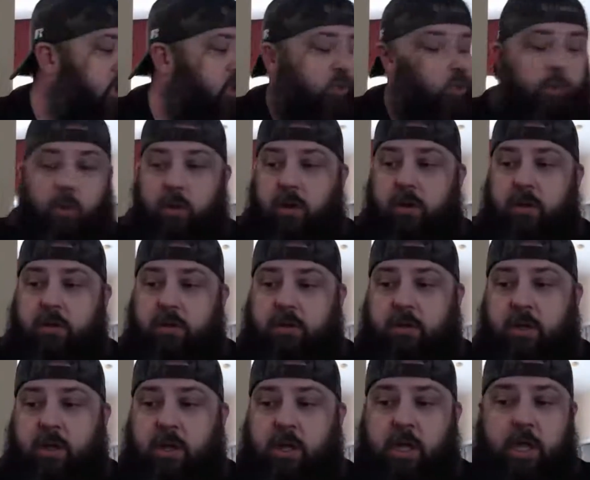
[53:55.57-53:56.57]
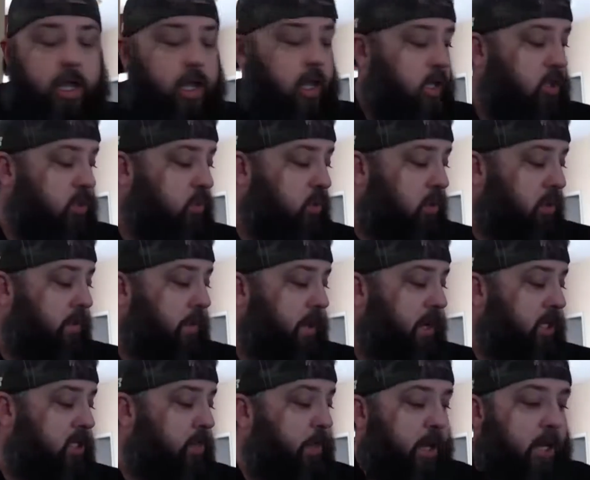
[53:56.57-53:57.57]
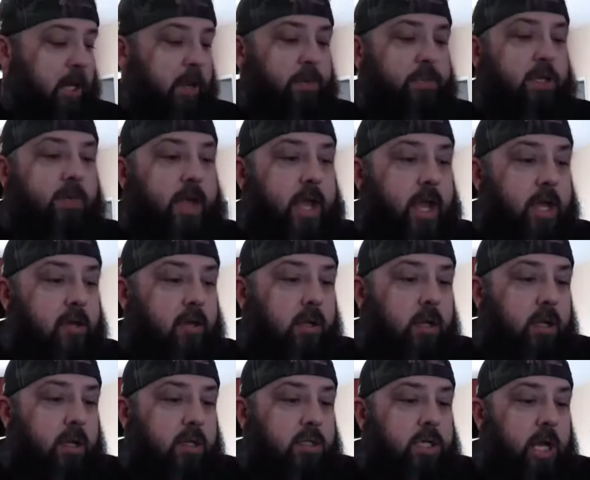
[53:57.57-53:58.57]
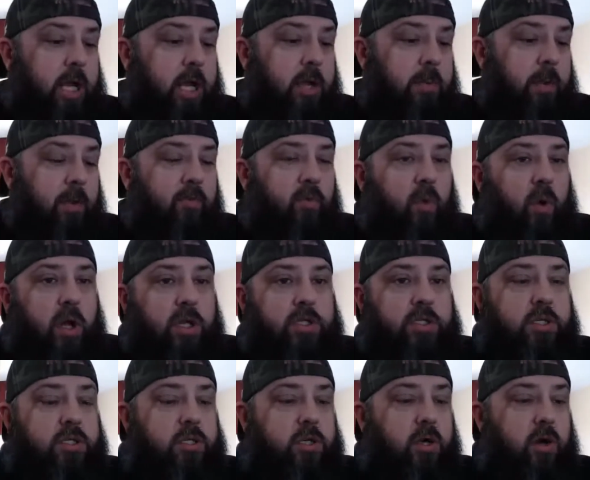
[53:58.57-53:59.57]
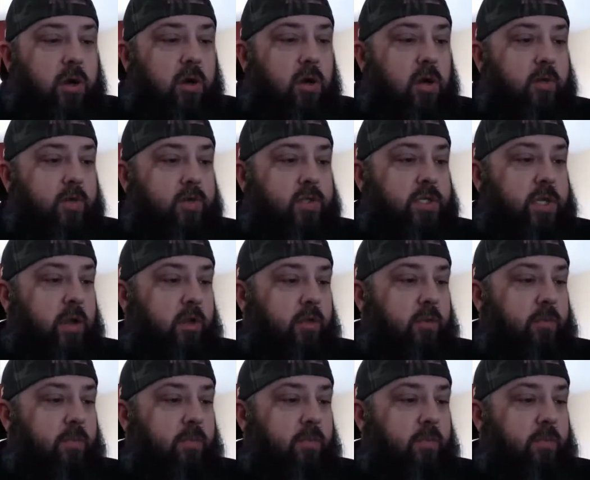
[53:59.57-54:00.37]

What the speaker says: one is one of the biggest pickups I've had in a long time. I've watched this card. I've seen other